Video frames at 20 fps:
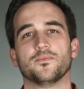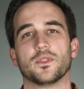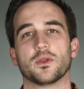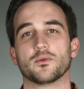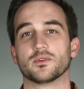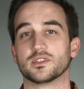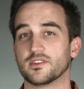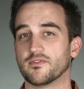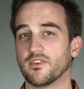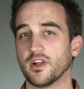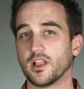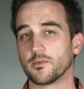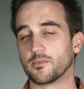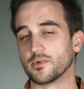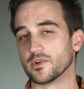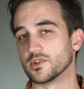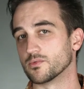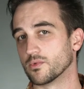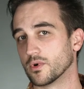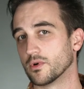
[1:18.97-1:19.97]
Now, as
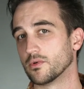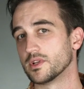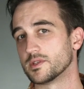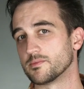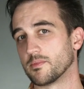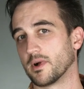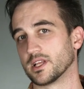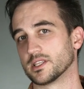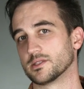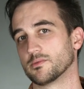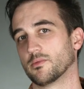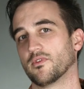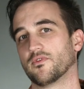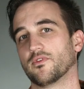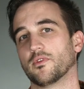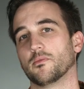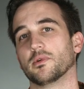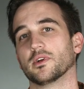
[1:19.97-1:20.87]
developers, we're responsible for